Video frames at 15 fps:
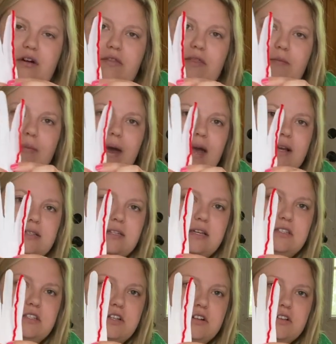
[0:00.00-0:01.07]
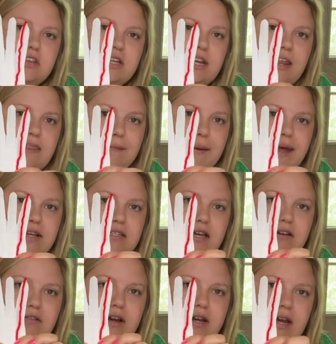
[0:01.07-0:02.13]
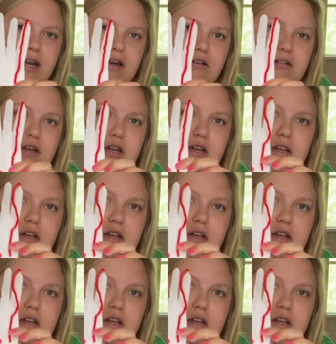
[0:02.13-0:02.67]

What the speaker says: on the back side. So you're looking at the back side right now.